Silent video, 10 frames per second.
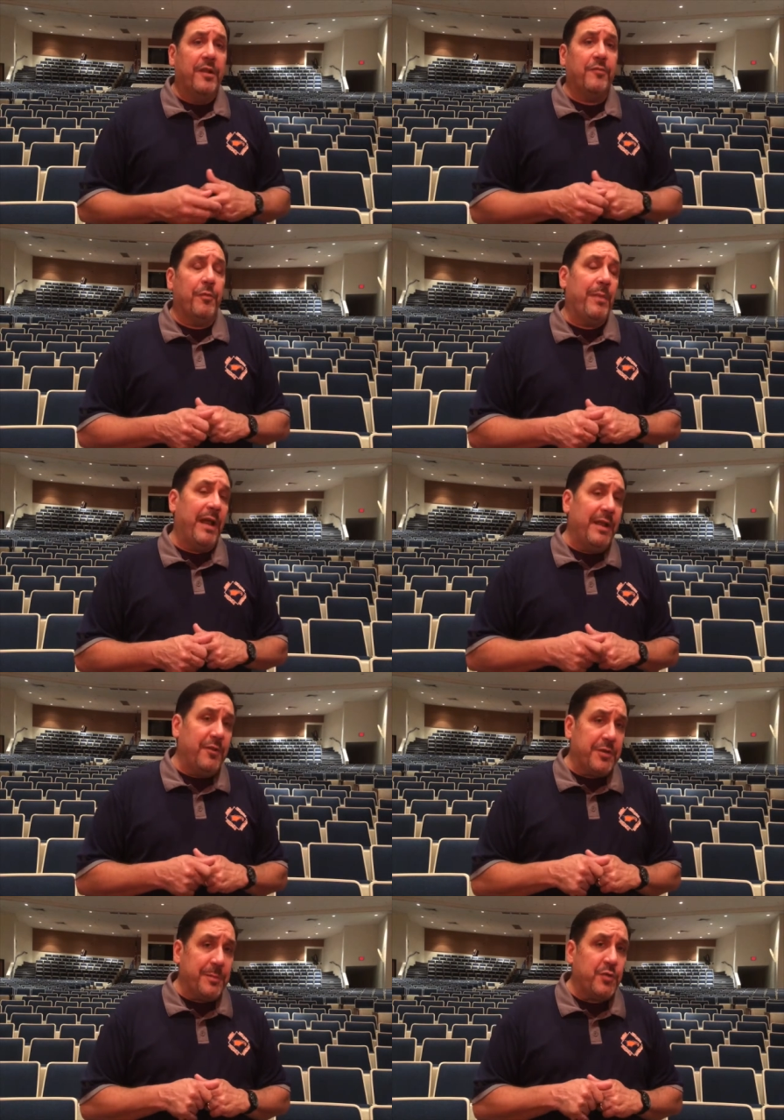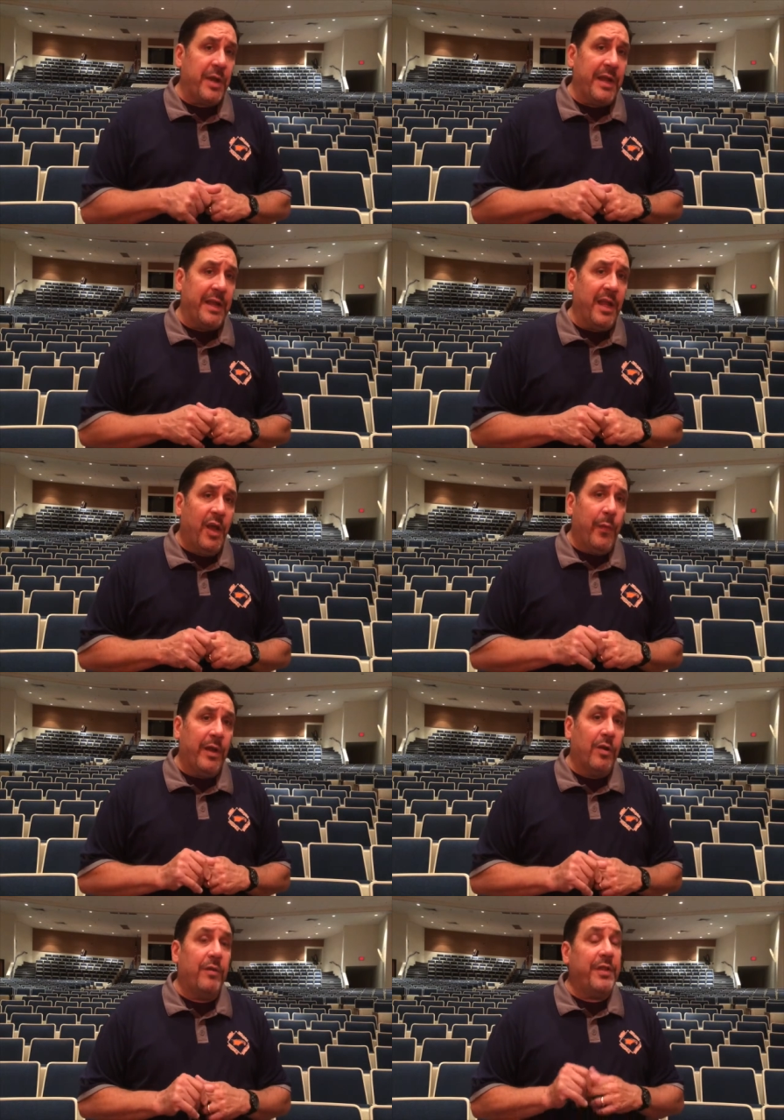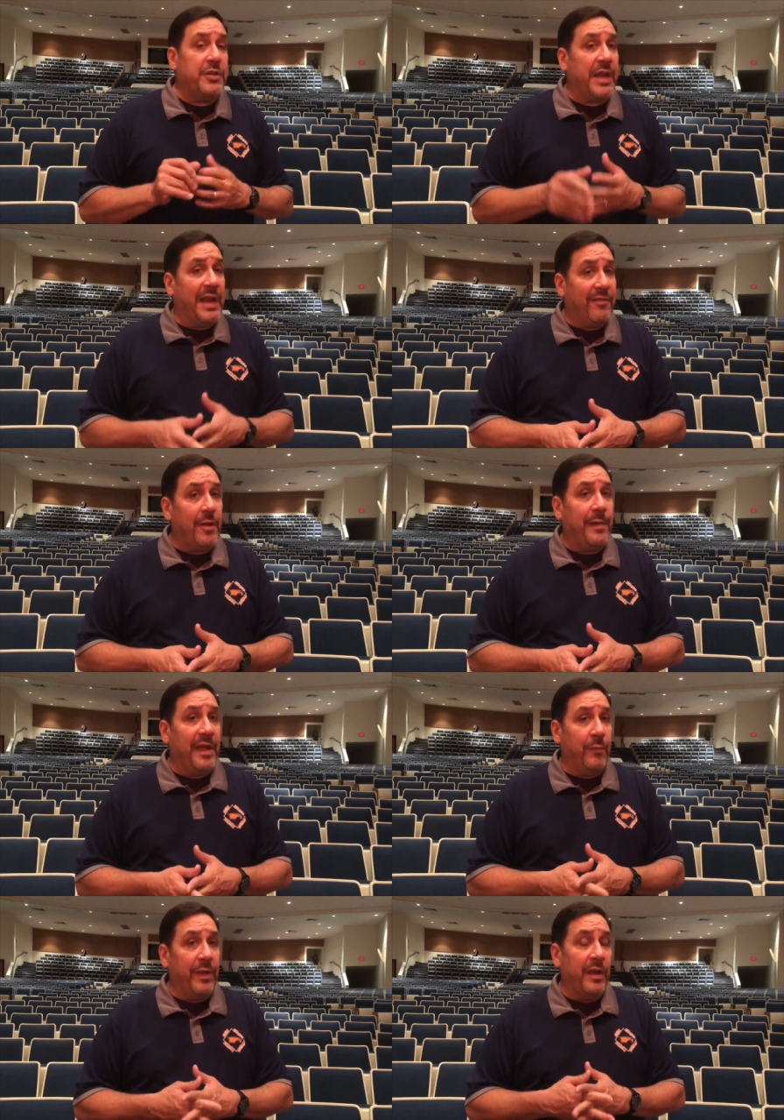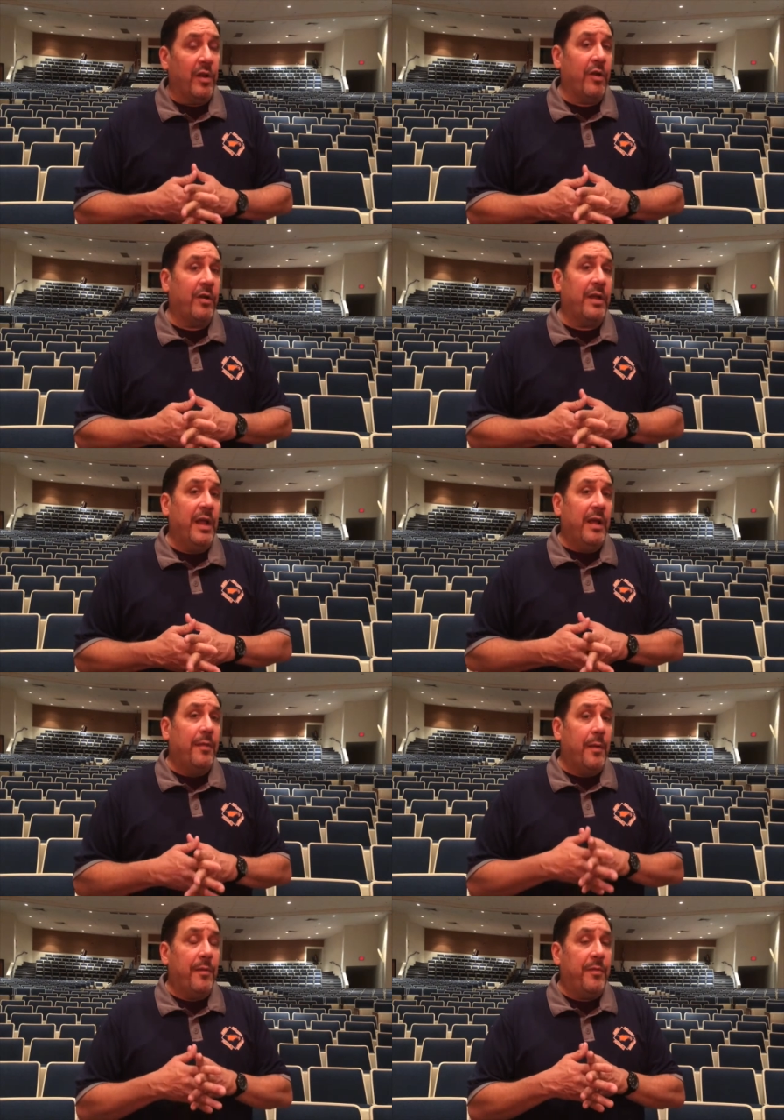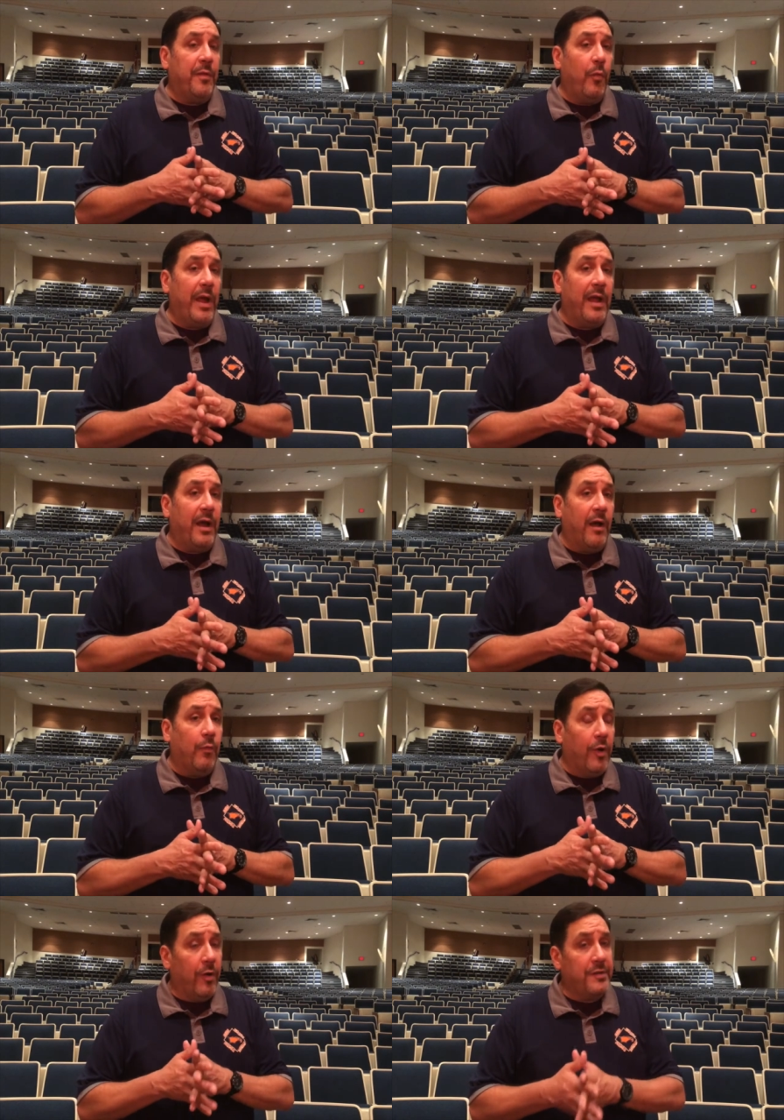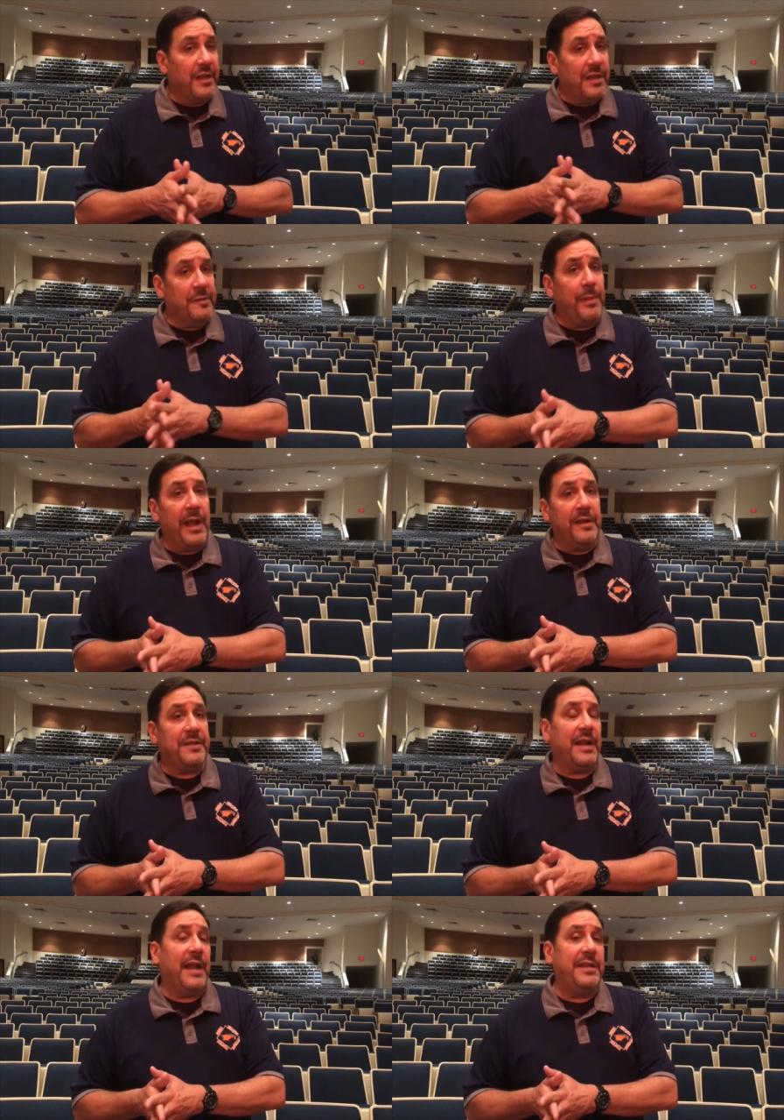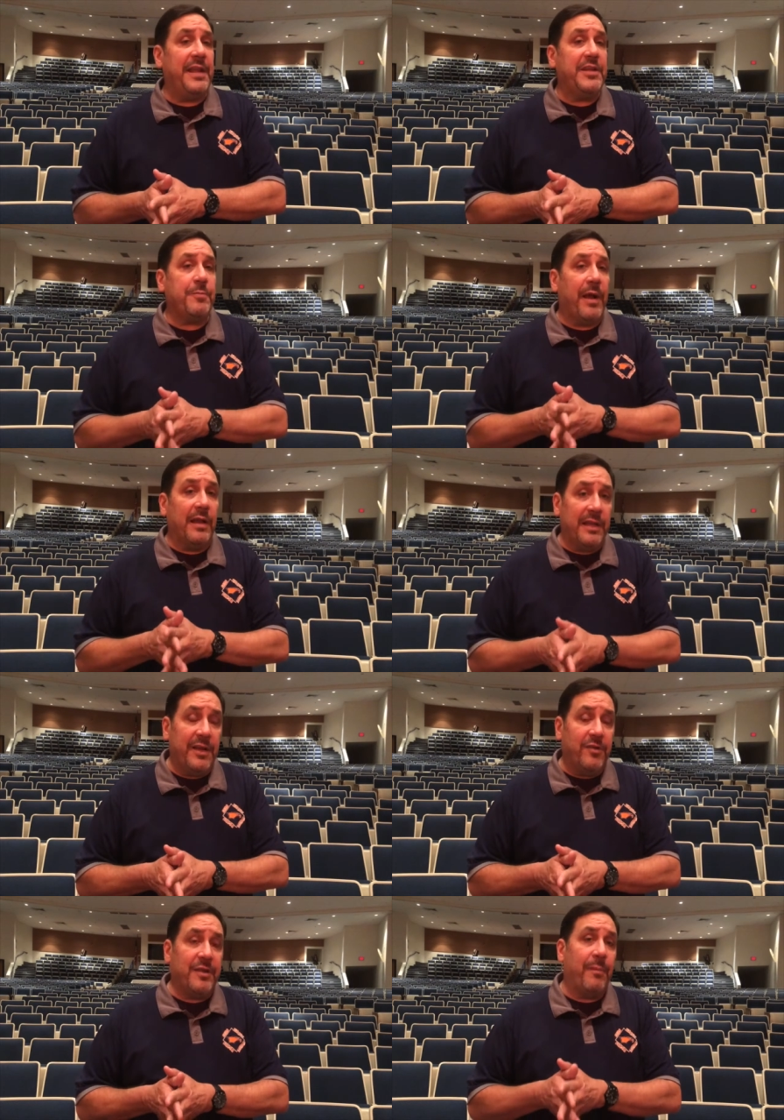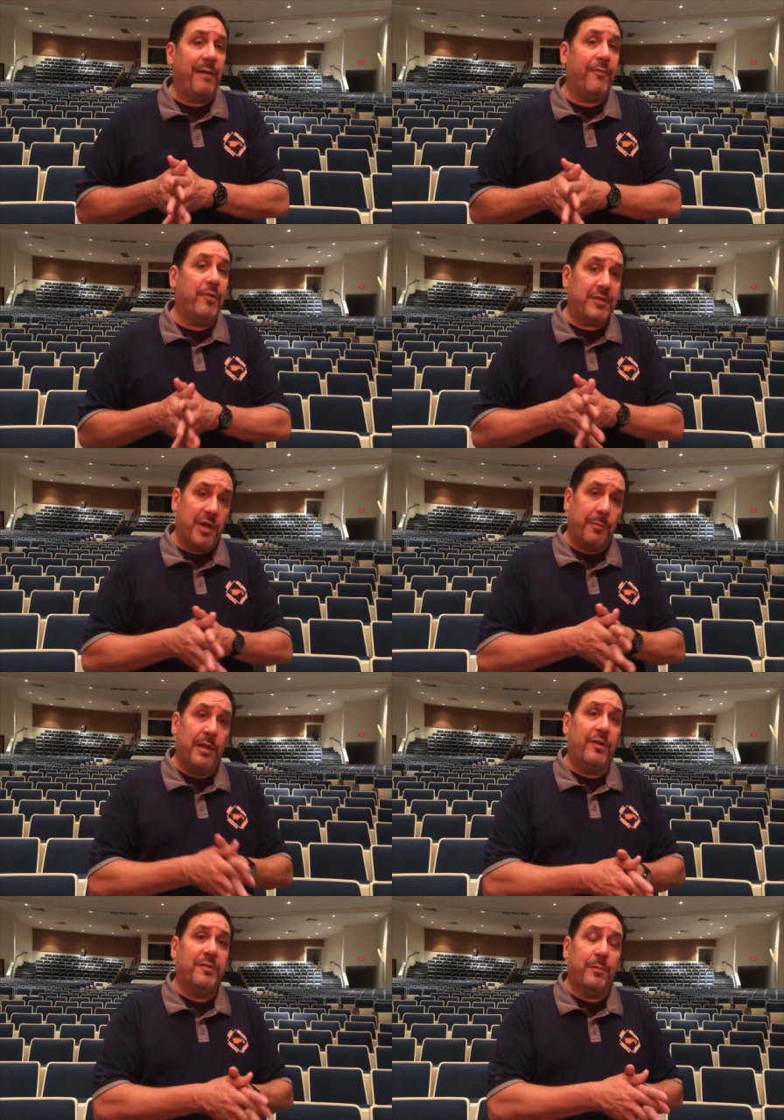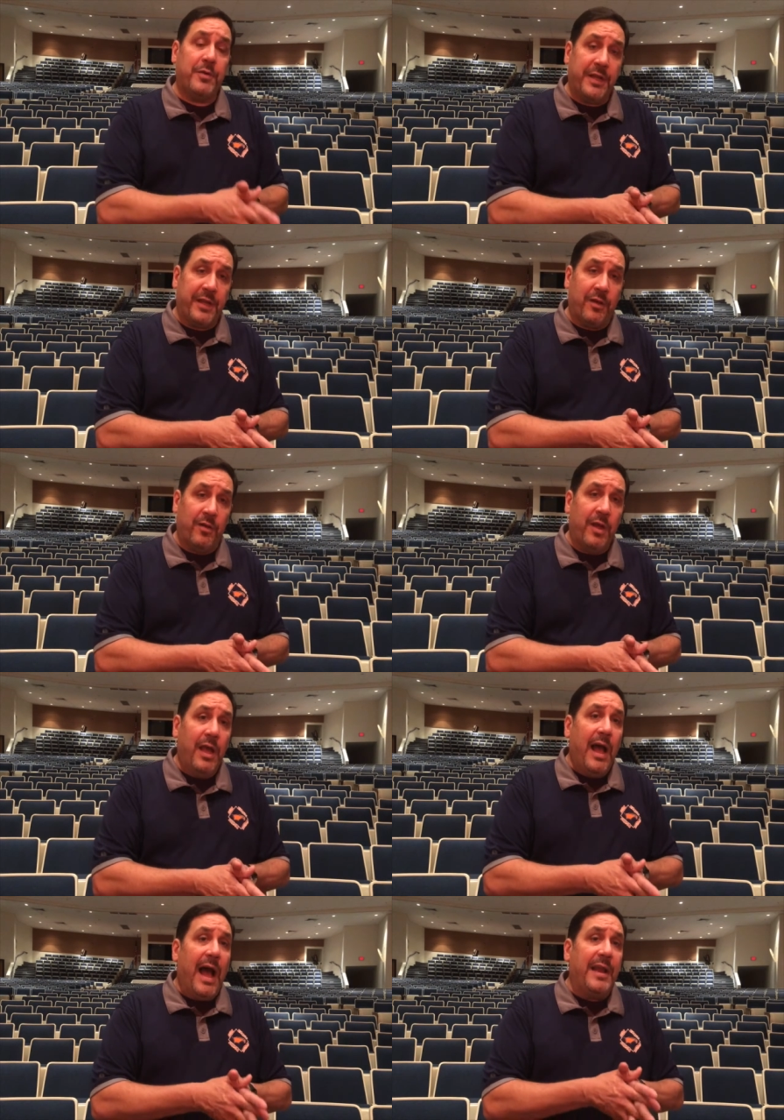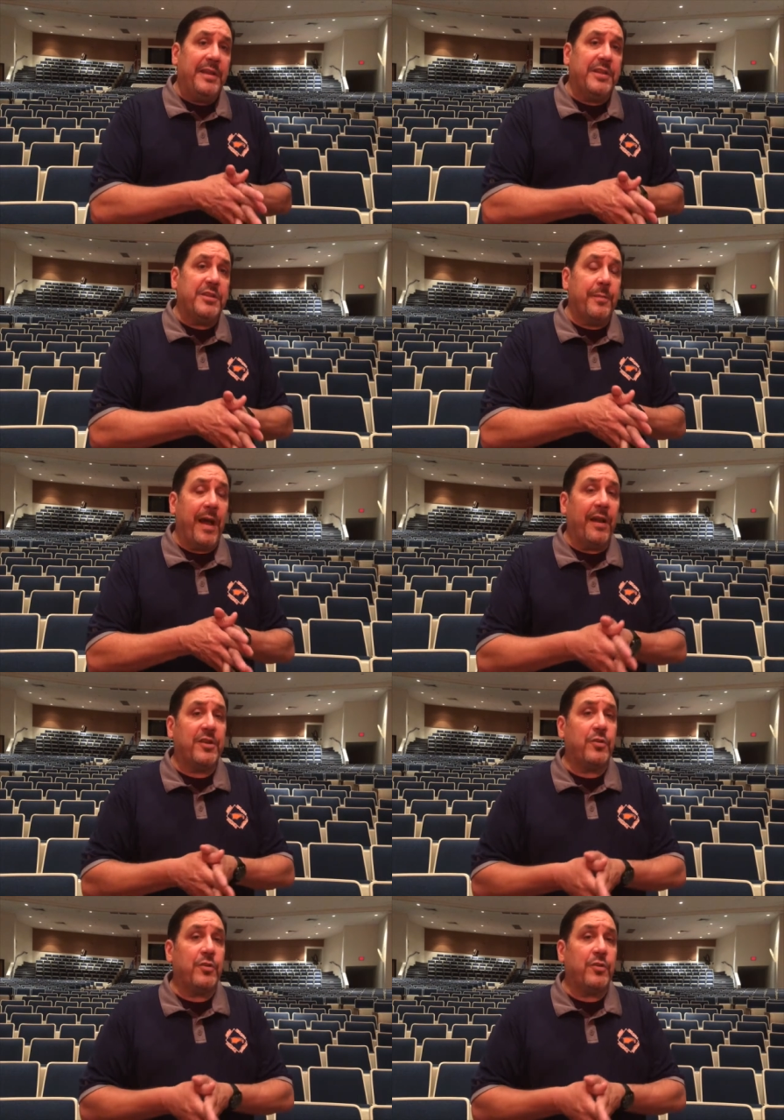So with my leadership training, we learn the chain of command. We learn the way a rehearsal is based, and I teach my leaders and my first chair players in particular, I teach them how to